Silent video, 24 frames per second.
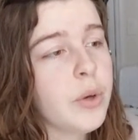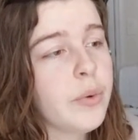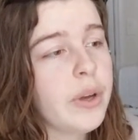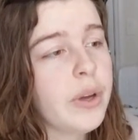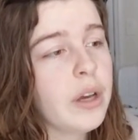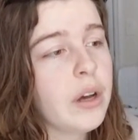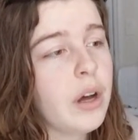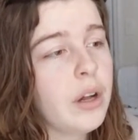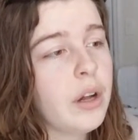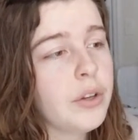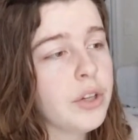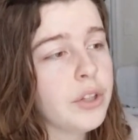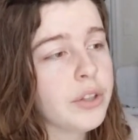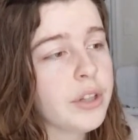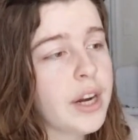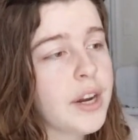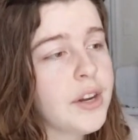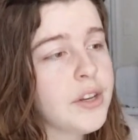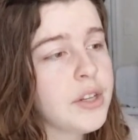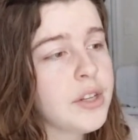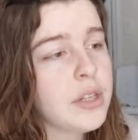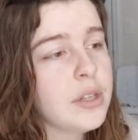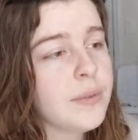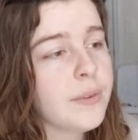doing
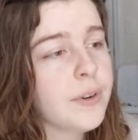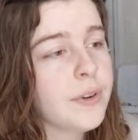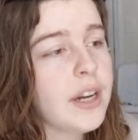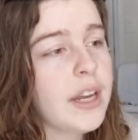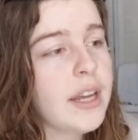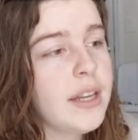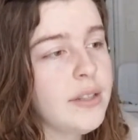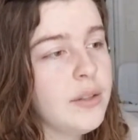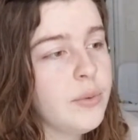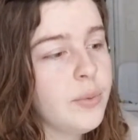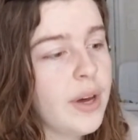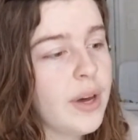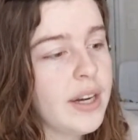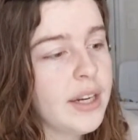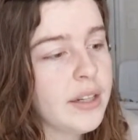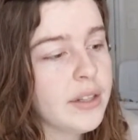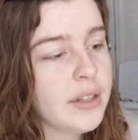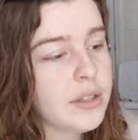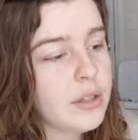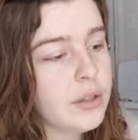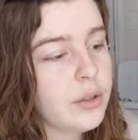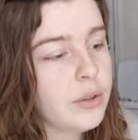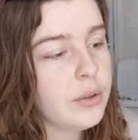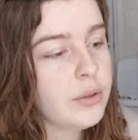alterations for his
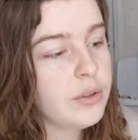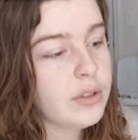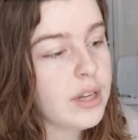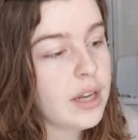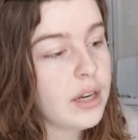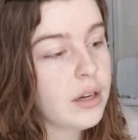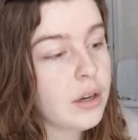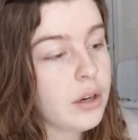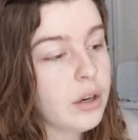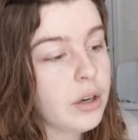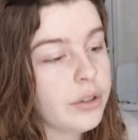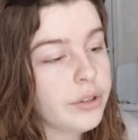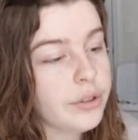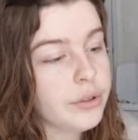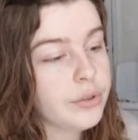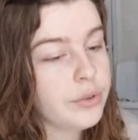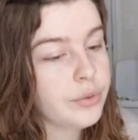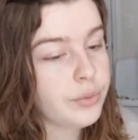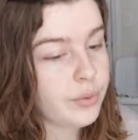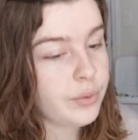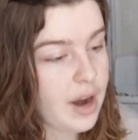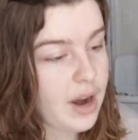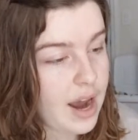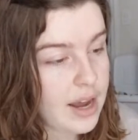wedding suit and her
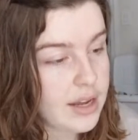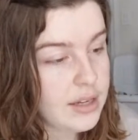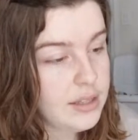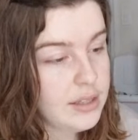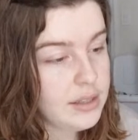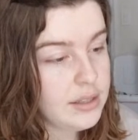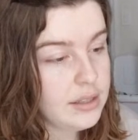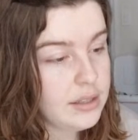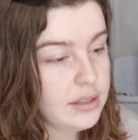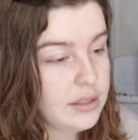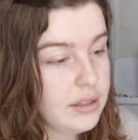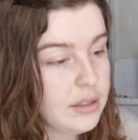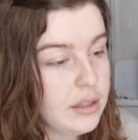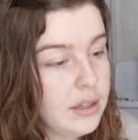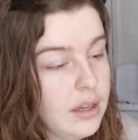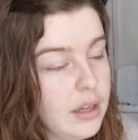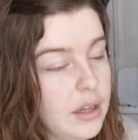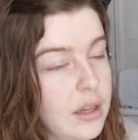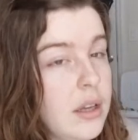dress,